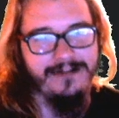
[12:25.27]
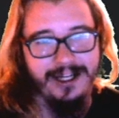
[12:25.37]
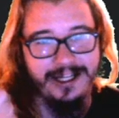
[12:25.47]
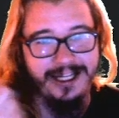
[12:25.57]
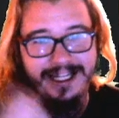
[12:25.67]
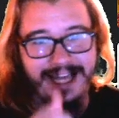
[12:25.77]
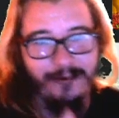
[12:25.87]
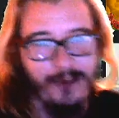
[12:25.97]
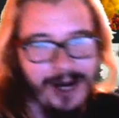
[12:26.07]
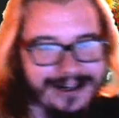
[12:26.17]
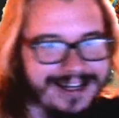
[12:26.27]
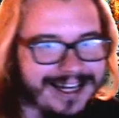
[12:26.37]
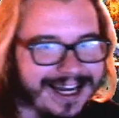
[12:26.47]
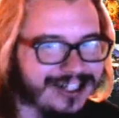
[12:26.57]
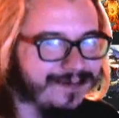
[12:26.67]
You need that wired
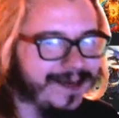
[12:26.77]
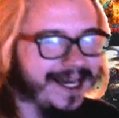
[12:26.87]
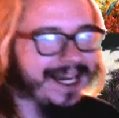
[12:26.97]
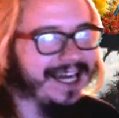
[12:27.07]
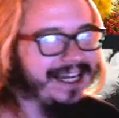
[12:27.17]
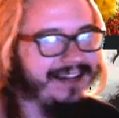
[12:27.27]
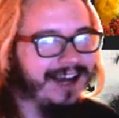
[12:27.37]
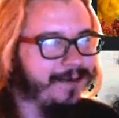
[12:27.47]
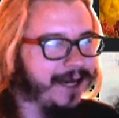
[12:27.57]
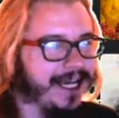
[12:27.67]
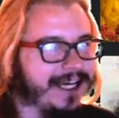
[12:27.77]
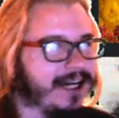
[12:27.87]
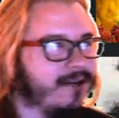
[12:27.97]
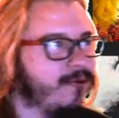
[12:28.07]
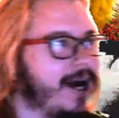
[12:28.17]
connection, man. Anytime I can
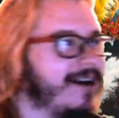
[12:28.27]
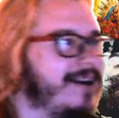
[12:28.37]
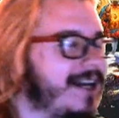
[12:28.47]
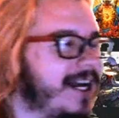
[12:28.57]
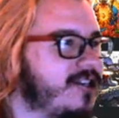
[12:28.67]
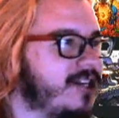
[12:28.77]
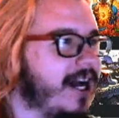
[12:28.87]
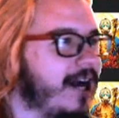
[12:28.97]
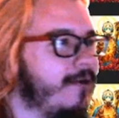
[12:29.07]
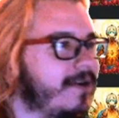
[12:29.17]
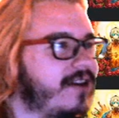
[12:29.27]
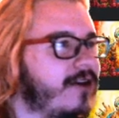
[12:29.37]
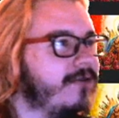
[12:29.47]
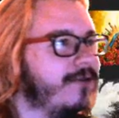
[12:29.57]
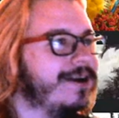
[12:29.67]
get a wired connection, I always
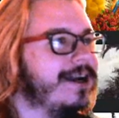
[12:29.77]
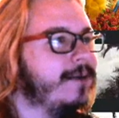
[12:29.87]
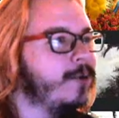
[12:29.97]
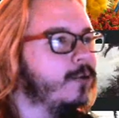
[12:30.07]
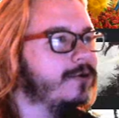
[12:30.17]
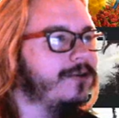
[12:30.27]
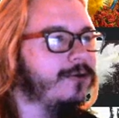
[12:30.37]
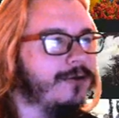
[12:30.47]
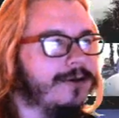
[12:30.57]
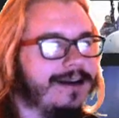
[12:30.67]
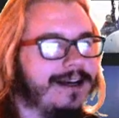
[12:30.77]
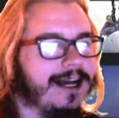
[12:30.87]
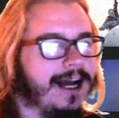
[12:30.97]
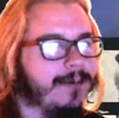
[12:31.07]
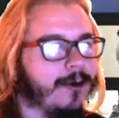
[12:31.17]
go for it. I'm old school.
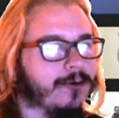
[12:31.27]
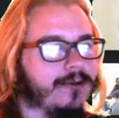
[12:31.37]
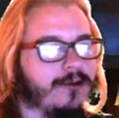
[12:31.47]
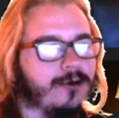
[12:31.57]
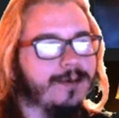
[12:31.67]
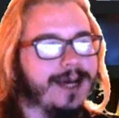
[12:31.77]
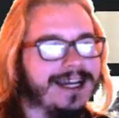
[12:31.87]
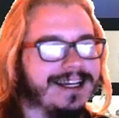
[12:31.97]
Man.